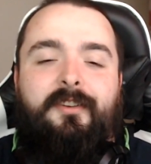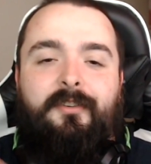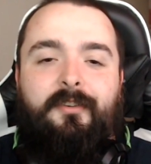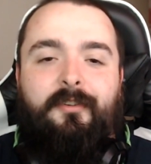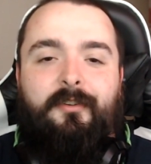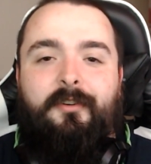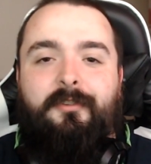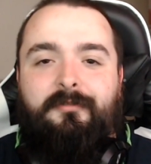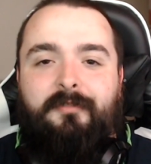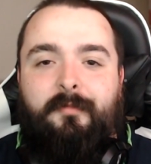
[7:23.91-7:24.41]
You
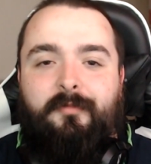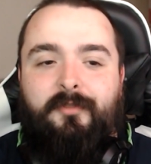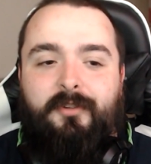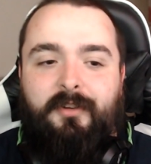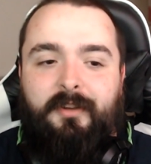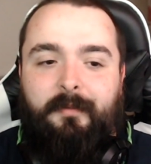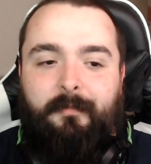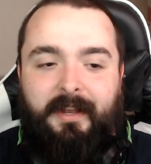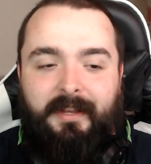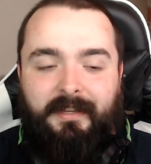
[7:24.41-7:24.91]
guys are
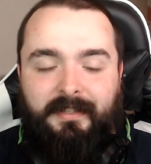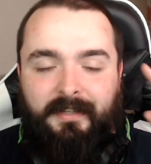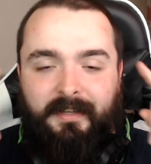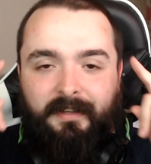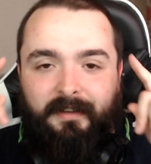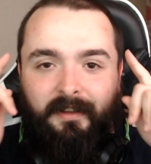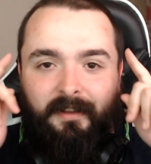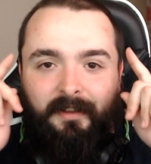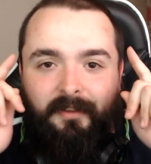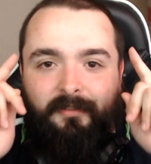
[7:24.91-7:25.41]
absolutely
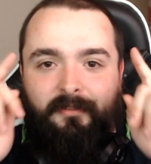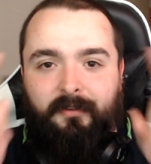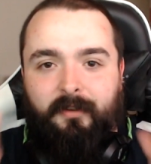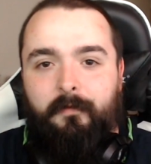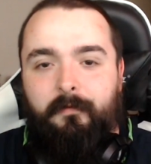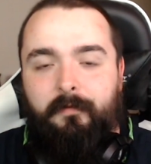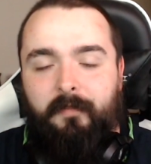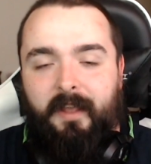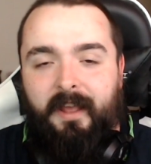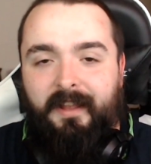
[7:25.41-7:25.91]
amazing.
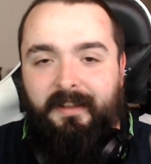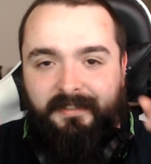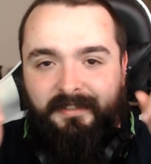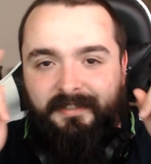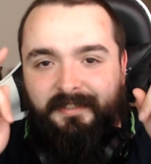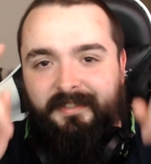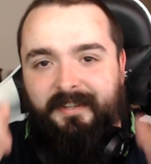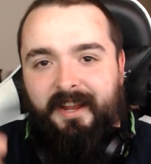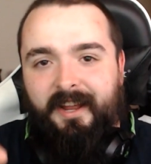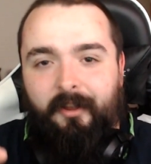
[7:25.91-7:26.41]
Don't forget to
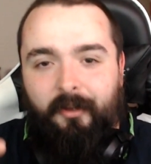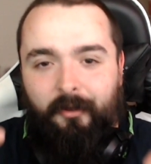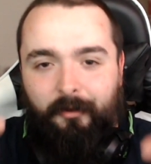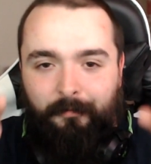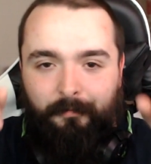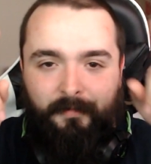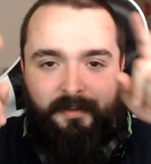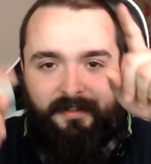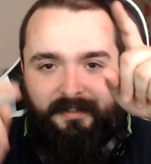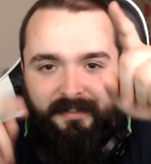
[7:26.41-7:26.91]
stay
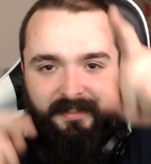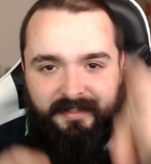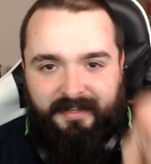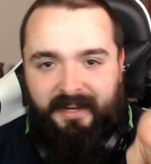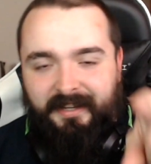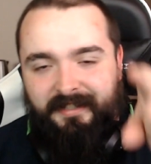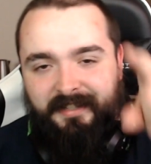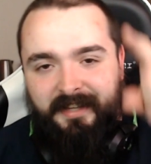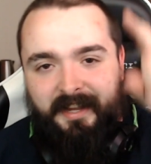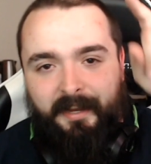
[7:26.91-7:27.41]
home,
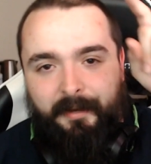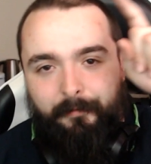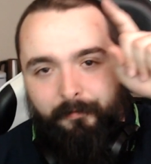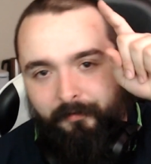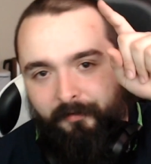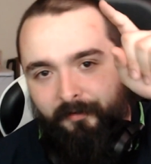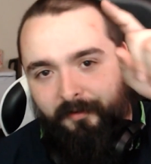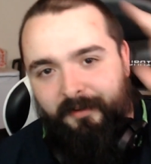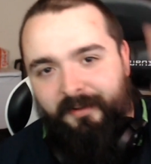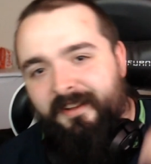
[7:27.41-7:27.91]
stay
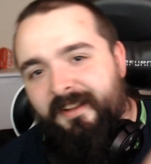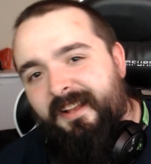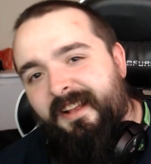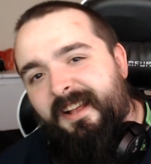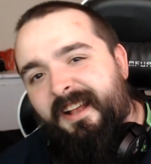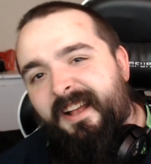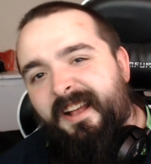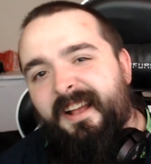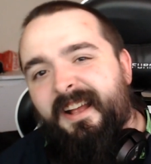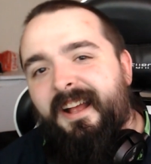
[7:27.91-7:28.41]
safe,
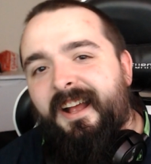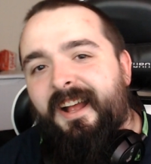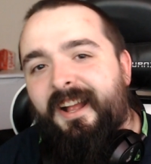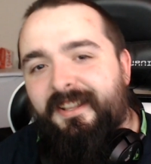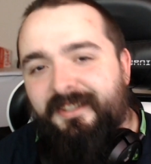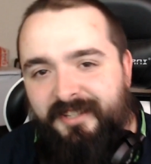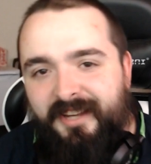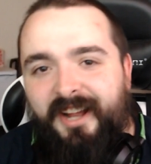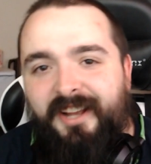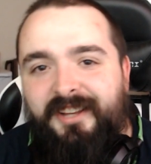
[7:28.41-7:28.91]

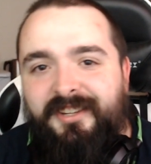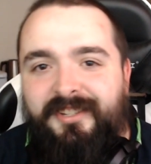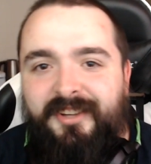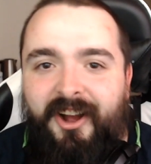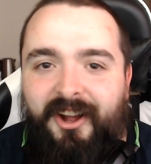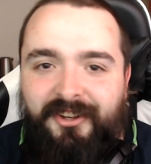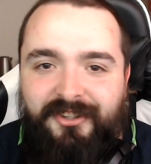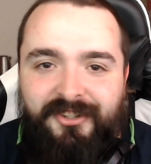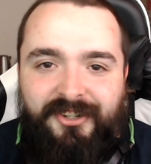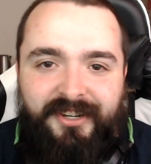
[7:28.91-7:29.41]
and stay
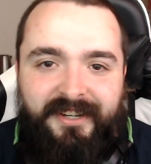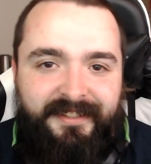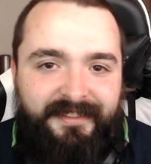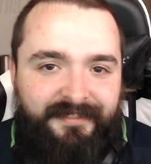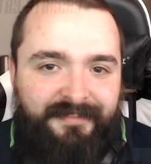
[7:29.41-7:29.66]
starchy.